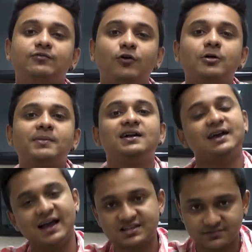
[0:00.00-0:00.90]
format
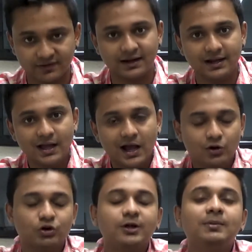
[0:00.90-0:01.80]
as well.
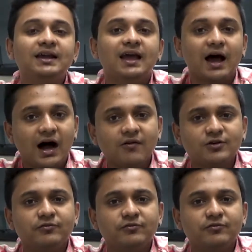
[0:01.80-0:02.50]
Notably, after